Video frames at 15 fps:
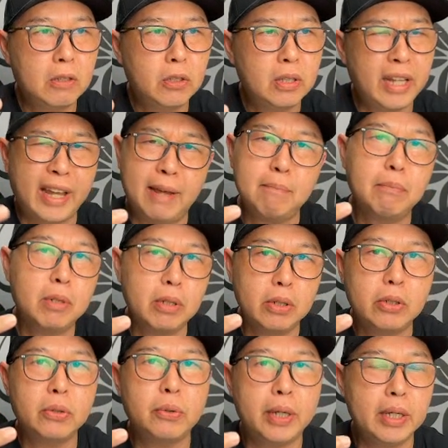timbre
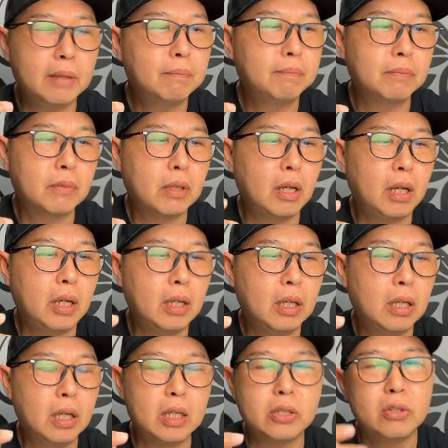to it. Okay,
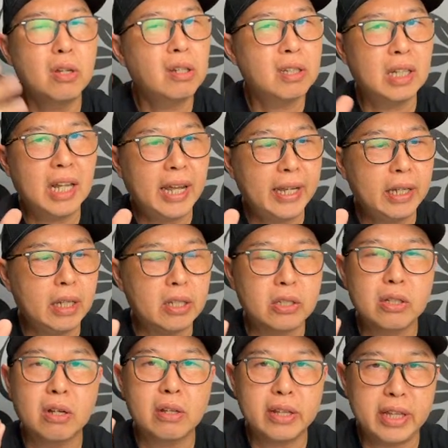it's not light, it's
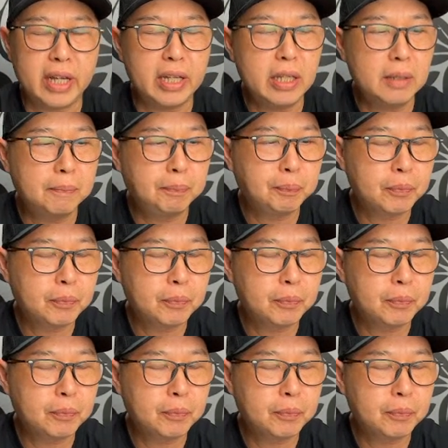not thin.